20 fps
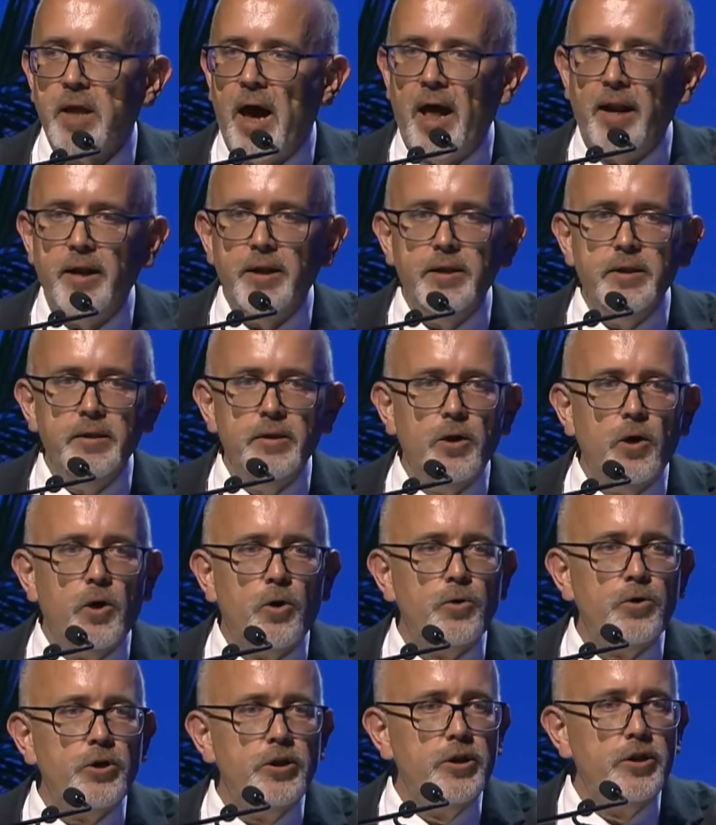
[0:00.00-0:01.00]
Tallinn
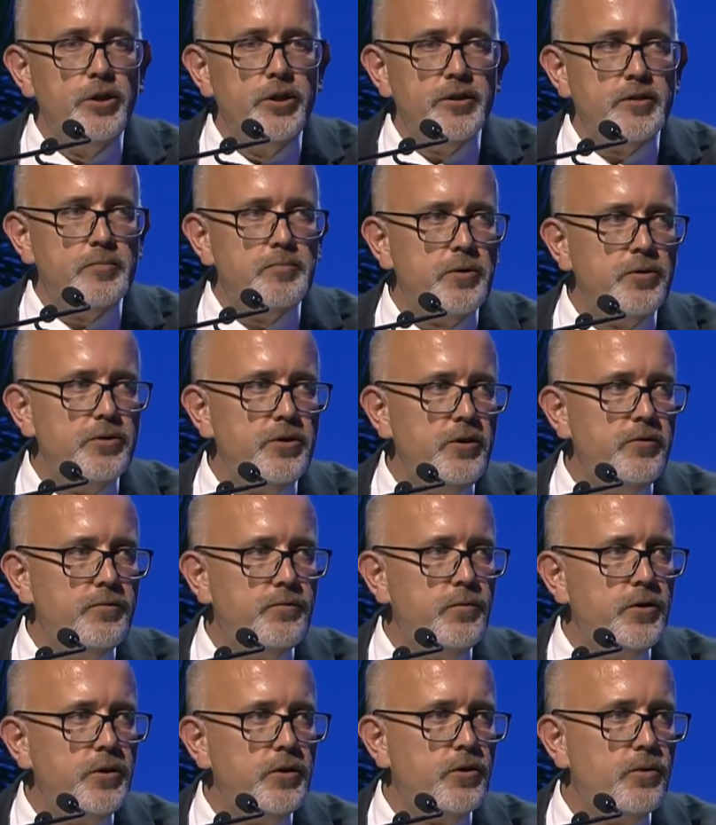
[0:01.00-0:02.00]
or in Lisbon if
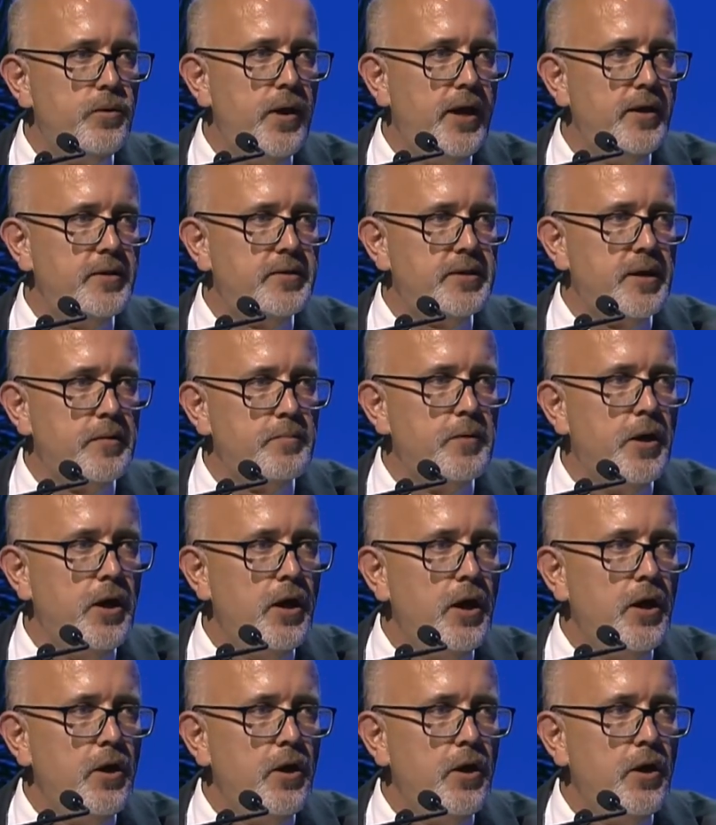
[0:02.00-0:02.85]
we create some